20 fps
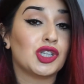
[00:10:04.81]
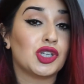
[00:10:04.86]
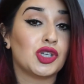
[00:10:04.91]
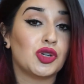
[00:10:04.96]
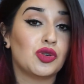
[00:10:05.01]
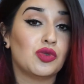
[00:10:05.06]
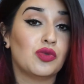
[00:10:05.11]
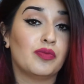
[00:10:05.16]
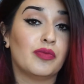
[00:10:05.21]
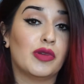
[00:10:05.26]

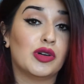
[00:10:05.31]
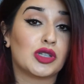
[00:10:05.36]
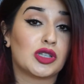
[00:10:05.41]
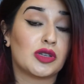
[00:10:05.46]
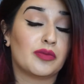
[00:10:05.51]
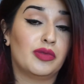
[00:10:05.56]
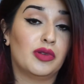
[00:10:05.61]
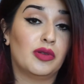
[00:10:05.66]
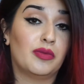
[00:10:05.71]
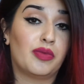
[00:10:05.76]
do
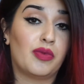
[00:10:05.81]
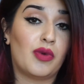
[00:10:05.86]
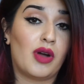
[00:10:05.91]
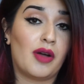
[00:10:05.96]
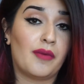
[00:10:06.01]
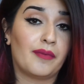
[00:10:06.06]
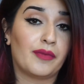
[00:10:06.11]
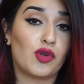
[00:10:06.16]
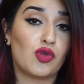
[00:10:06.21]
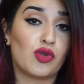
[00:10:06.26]
multiple
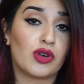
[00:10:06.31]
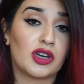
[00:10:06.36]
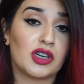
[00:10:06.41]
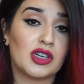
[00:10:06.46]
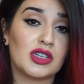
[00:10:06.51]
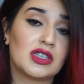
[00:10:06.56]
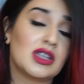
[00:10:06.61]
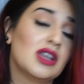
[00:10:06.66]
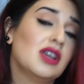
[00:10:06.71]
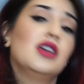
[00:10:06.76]

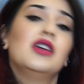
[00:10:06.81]
orders.